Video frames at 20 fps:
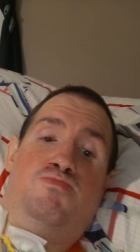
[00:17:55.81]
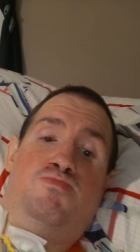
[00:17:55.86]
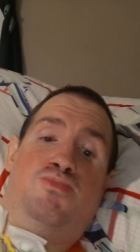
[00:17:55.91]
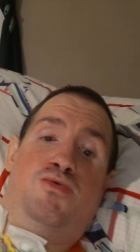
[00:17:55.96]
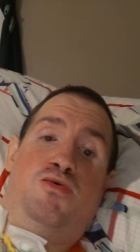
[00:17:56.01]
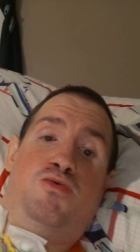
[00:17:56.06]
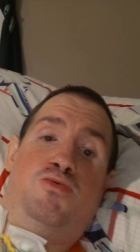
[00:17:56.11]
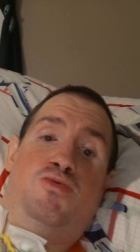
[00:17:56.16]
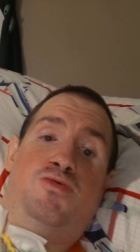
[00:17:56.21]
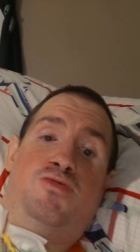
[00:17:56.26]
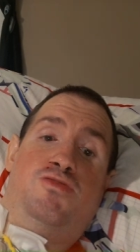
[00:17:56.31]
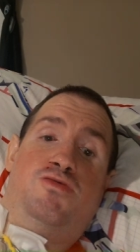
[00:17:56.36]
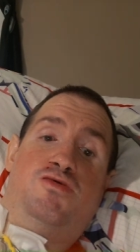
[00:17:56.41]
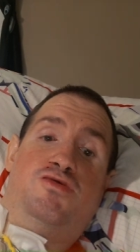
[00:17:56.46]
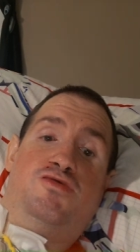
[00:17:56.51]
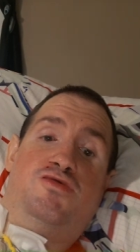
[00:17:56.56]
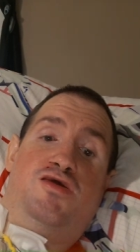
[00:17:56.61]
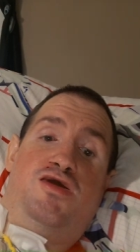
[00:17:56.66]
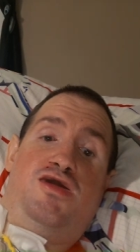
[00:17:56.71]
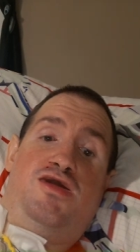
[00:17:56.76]
both in the
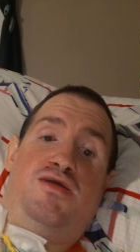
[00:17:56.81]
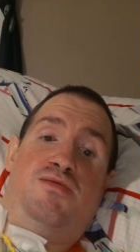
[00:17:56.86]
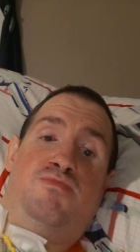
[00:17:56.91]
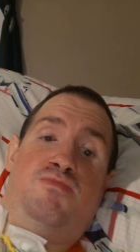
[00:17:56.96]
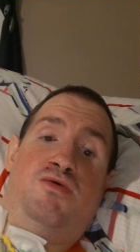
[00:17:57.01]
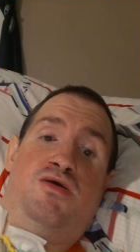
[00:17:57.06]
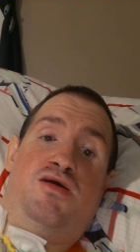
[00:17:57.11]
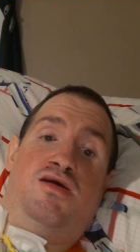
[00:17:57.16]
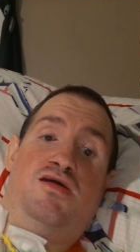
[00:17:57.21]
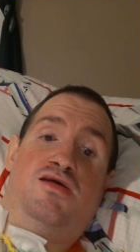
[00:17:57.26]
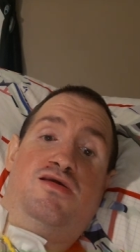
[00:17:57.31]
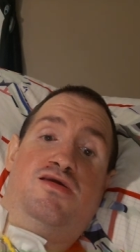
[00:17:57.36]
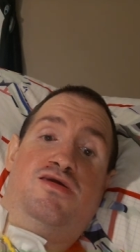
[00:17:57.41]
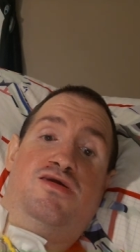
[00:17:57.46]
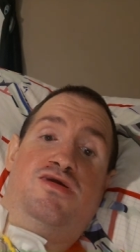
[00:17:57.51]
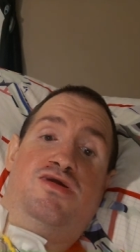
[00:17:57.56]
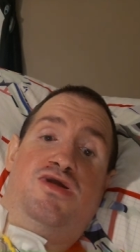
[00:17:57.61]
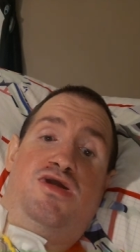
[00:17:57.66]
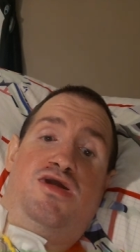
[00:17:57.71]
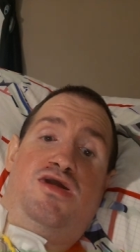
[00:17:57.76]
same
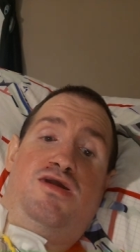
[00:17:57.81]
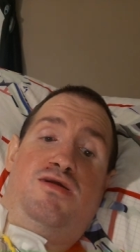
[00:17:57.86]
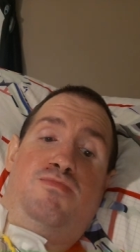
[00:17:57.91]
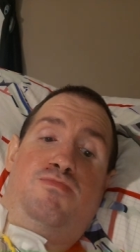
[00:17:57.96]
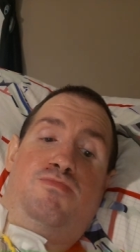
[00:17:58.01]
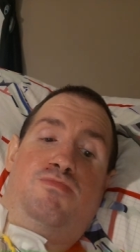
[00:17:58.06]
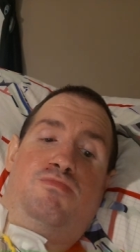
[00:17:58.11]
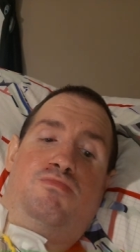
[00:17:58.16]
game.